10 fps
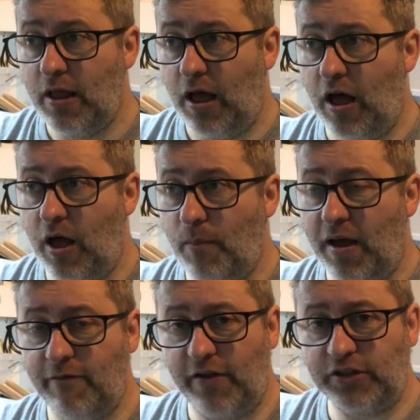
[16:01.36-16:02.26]

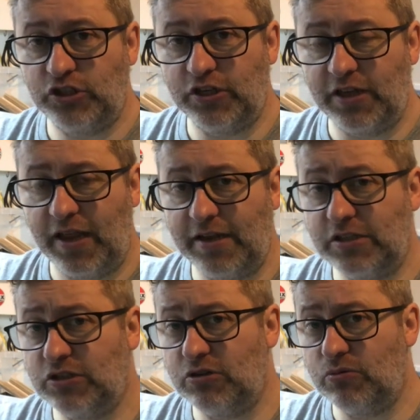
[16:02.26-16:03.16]
I ventured
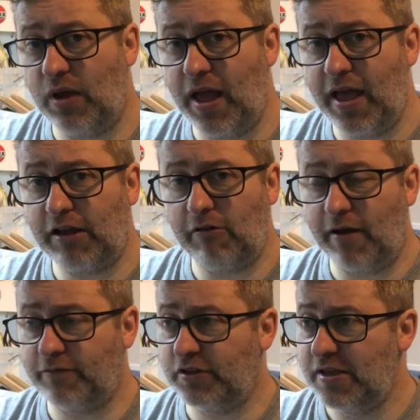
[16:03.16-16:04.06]
into
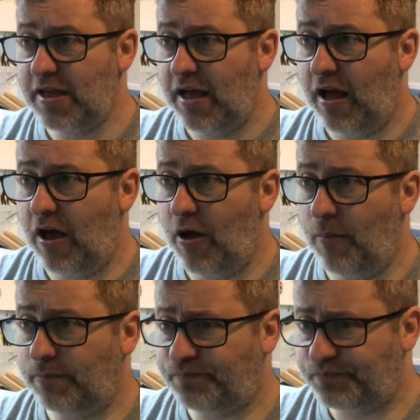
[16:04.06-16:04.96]
aircraft.
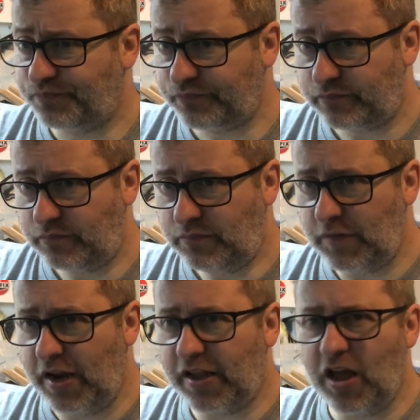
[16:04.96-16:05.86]
I
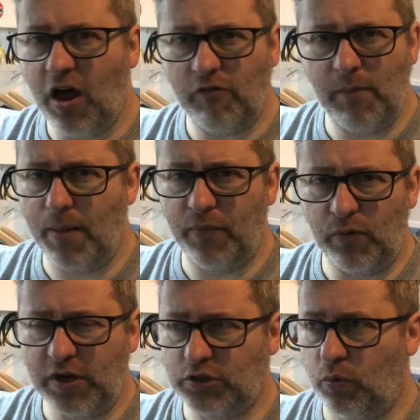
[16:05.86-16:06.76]
can't remember
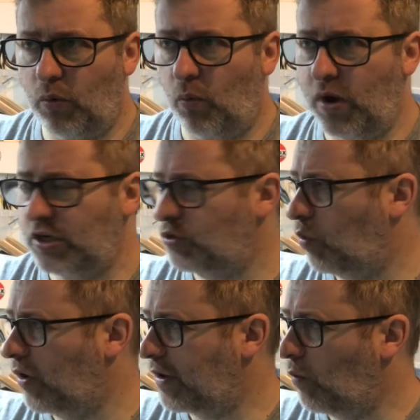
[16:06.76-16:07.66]
which
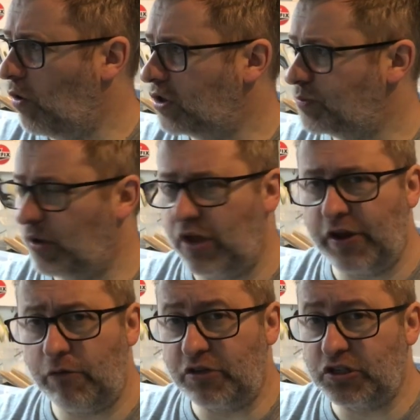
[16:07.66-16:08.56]
one it was, but I
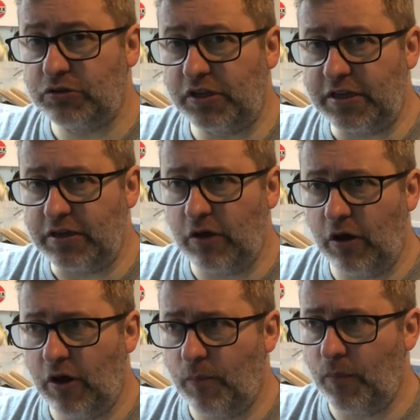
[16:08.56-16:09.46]
know the
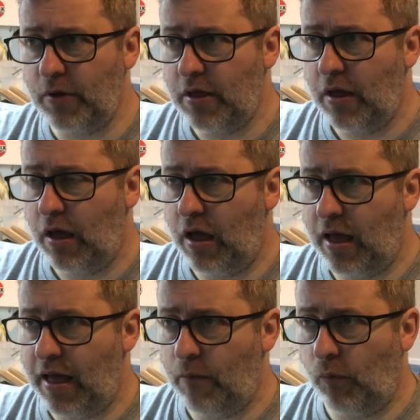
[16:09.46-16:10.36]

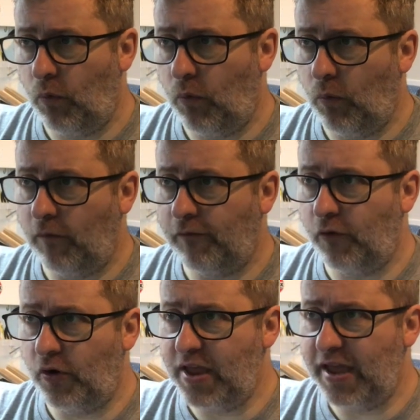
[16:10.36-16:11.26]

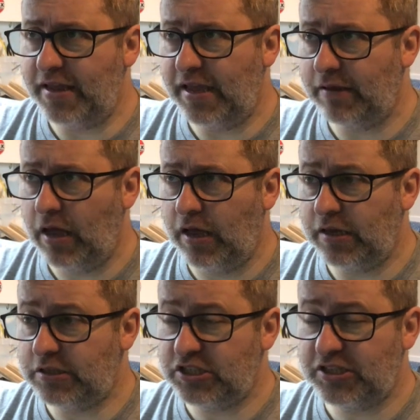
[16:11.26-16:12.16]
148
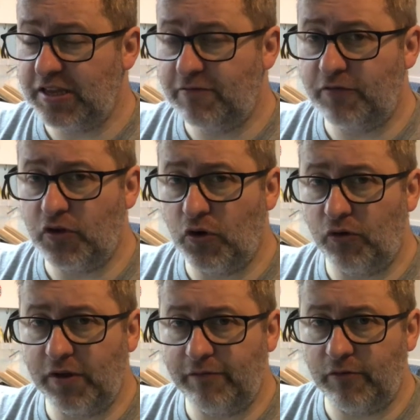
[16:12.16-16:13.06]
Sea
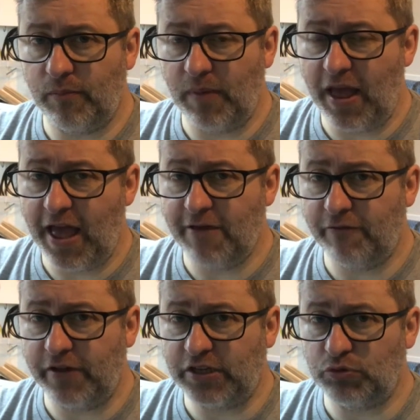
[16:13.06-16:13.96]
Fury from
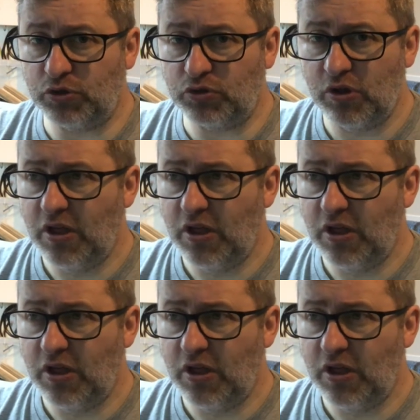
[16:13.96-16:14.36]
Airfix was